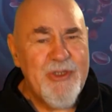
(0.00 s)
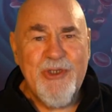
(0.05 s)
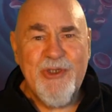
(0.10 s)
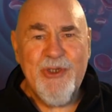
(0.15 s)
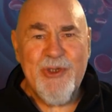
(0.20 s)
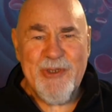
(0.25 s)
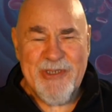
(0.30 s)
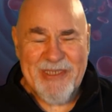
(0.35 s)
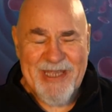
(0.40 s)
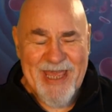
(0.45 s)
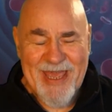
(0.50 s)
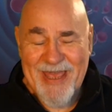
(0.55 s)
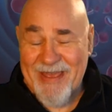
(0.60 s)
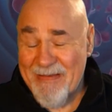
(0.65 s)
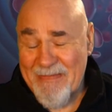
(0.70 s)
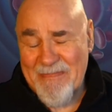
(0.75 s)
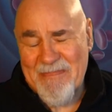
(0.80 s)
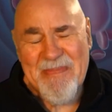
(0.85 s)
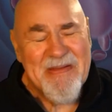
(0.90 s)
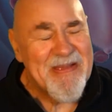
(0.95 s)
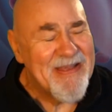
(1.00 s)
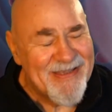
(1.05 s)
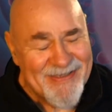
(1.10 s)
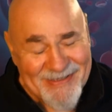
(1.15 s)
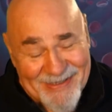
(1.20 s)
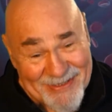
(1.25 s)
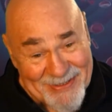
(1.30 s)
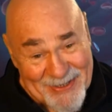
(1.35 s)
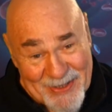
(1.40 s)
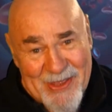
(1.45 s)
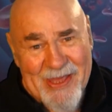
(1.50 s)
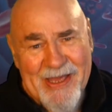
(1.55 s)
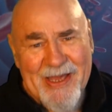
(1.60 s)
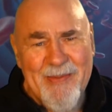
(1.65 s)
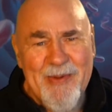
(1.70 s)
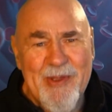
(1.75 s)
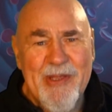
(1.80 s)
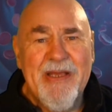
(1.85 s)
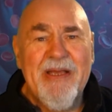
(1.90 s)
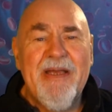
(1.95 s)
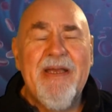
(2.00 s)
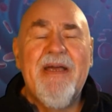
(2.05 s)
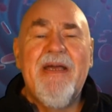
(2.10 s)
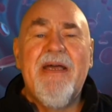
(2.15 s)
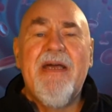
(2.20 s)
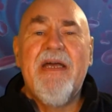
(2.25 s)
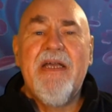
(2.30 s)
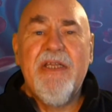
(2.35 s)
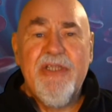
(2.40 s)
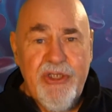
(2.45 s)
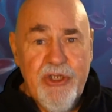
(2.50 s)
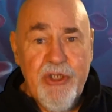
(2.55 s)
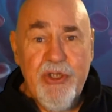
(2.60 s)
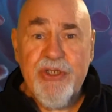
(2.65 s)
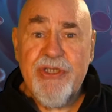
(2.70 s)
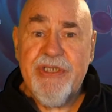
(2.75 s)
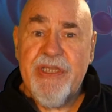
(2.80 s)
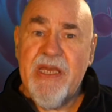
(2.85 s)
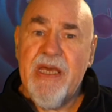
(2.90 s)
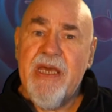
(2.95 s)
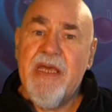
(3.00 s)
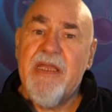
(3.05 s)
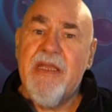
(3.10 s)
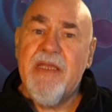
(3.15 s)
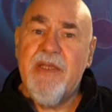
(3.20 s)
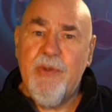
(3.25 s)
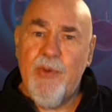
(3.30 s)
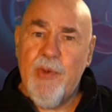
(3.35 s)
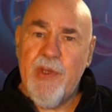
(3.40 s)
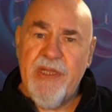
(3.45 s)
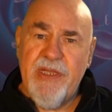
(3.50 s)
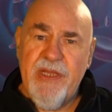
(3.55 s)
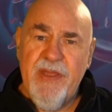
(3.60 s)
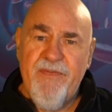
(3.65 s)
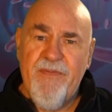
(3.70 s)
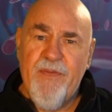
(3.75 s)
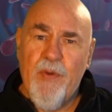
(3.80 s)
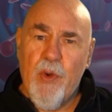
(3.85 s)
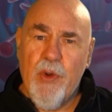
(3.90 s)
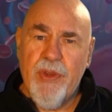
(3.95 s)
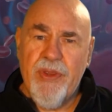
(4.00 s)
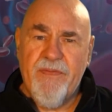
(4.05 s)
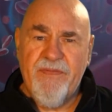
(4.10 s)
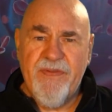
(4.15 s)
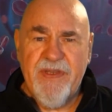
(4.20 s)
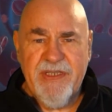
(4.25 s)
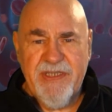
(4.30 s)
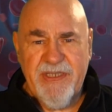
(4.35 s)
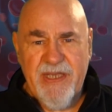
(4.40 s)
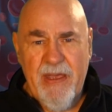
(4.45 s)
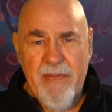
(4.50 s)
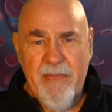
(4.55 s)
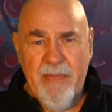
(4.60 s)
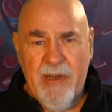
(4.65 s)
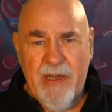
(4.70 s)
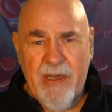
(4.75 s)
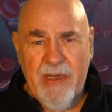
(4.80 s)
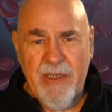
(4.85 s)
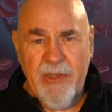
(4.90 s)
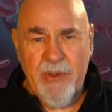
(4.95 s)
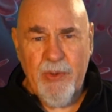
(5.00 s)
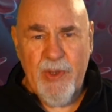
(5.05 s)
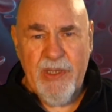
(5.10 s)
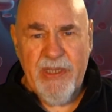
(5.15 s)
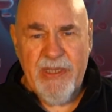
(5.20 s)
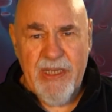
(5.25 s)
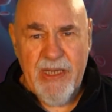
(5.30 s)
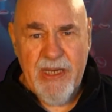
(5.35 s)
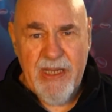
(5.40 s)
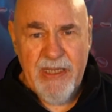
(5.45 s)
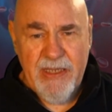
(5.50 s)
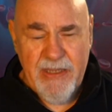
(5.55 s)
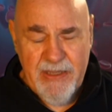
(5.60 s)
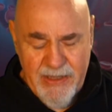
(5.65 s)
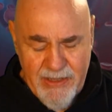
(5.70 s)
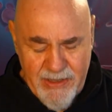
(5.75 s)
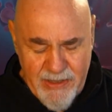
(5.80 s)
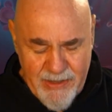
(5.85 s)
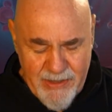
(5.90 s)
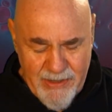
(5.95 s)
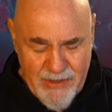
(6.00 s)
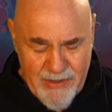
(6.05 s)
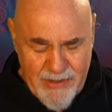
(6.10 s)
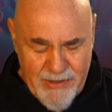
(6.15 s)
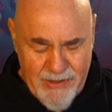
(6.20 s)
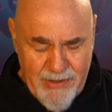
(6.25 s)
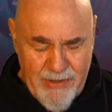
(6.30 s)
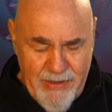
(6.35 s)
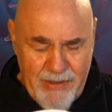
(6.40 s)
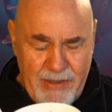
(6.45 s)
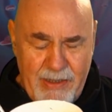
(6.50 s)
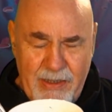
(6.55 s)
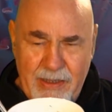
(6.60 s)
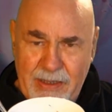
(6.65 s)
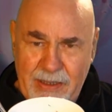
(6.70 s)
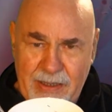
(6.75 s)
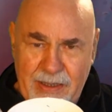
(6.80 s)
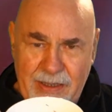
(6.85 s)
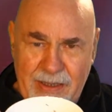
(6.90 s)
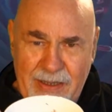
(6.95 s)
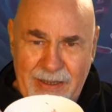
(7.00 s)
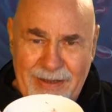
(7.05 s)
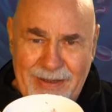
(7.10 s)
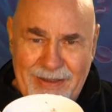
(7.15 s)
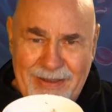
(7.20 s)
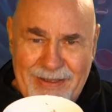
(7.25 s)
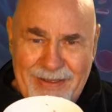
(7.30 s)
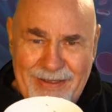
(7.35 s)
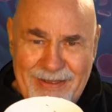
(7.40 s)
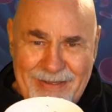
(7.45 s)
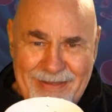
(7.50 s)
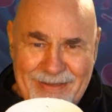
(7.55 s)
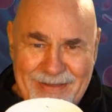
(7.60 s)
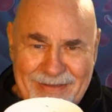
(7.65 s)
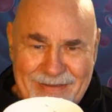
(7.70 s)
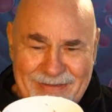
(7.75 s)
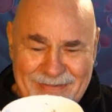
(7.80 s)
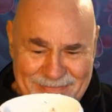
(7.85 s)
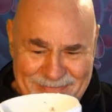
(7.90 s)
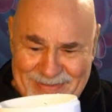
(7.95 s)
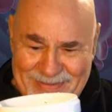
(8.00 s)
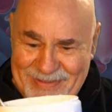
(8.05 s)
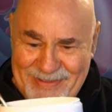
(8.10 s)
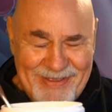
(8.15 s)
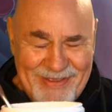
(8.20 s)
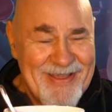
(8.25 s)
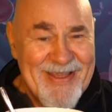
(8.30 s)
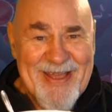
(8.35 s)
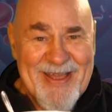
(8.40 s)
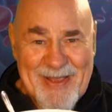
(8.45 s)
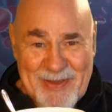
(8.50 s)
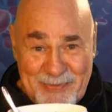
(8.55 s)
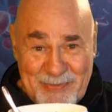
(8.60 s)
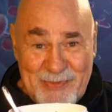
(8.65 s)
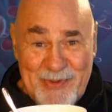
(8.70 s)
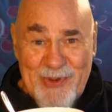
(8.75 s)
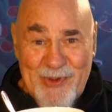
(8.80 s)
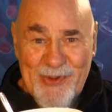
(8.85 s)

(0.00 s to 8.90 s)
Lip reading: Tuesday. What do you think of it? Tuesday, the 24th of December, 2019.